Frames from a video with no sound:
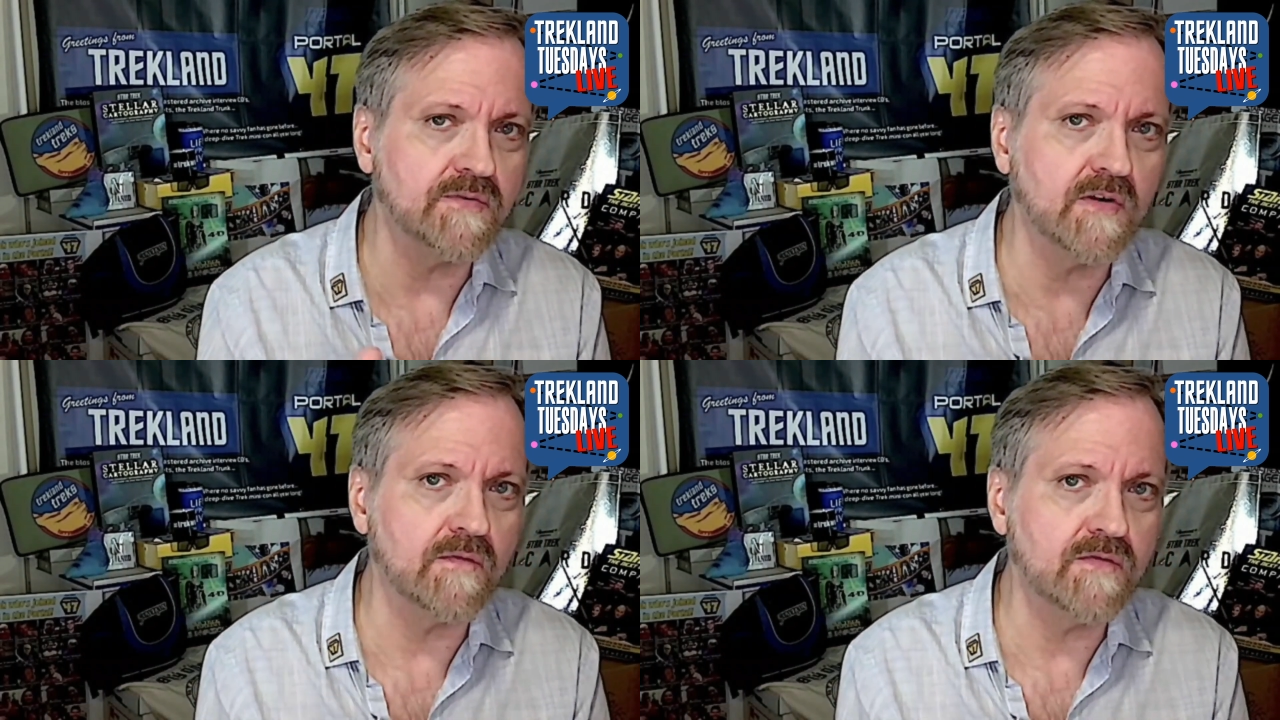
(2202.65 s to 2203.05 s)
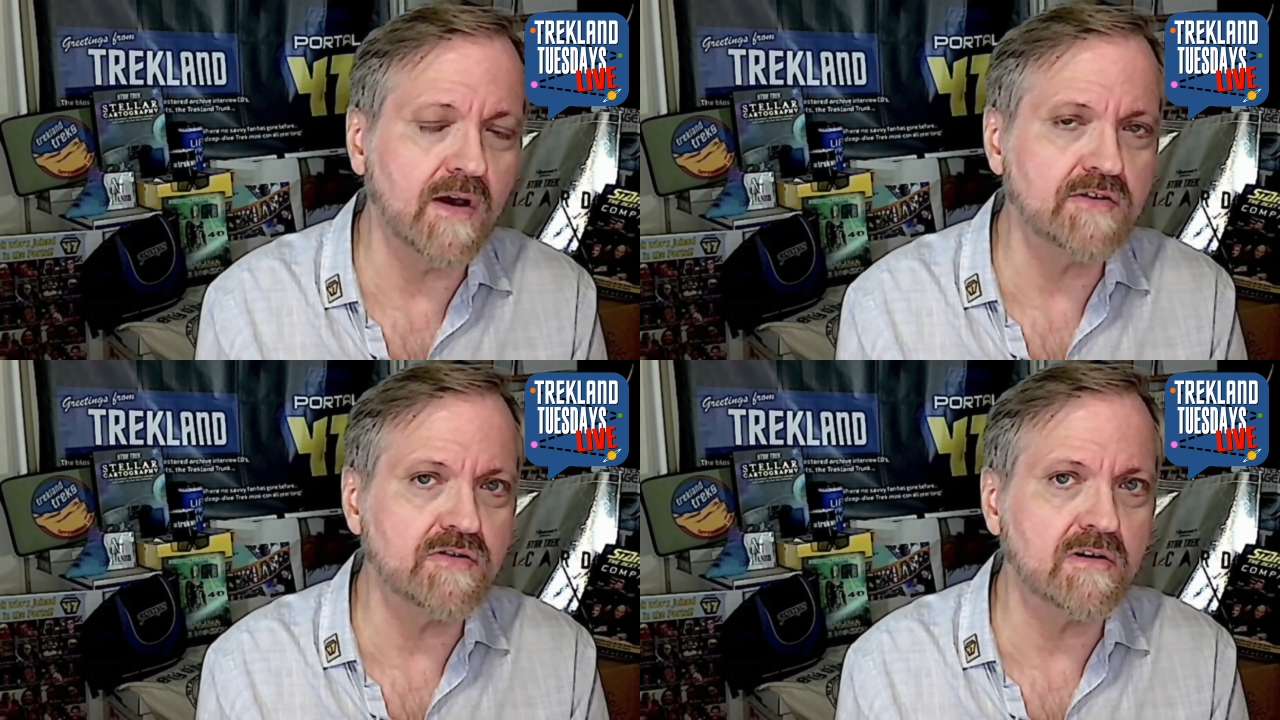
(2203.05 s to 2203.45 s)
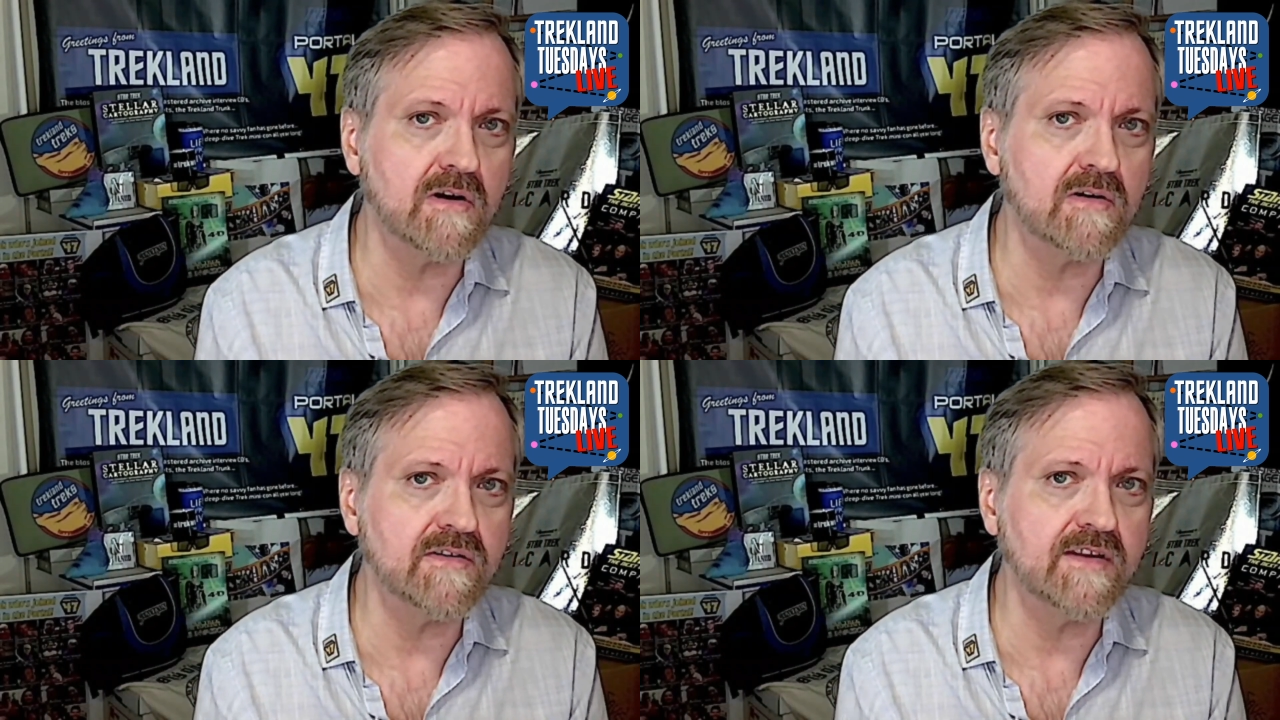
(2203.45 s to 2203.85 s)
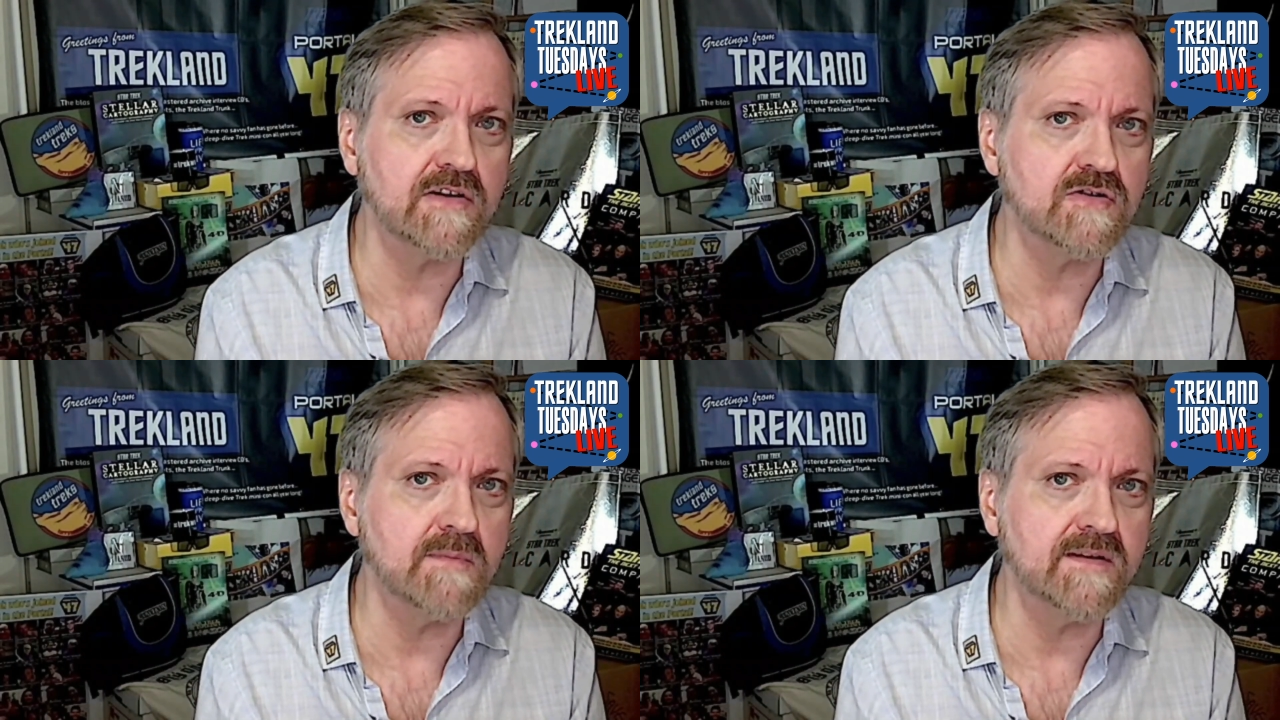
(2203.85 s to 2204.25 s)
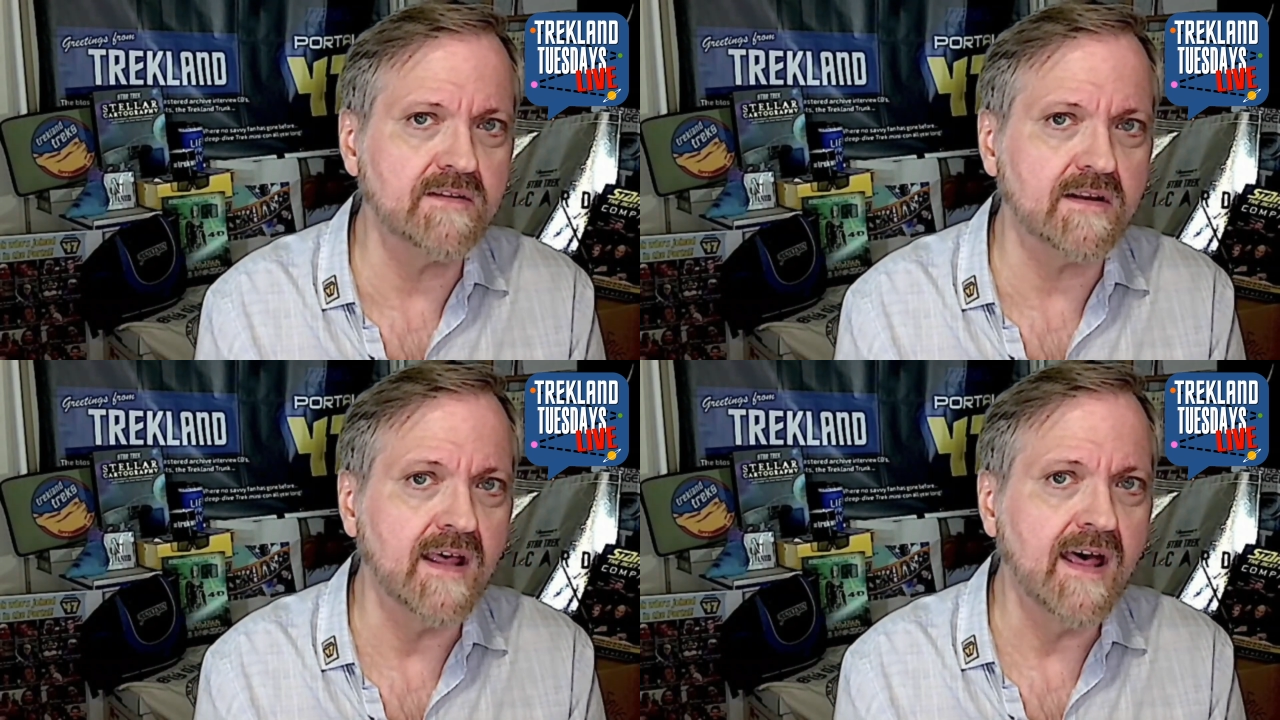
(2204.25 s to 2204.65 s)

So if you had your alert set, you missed it.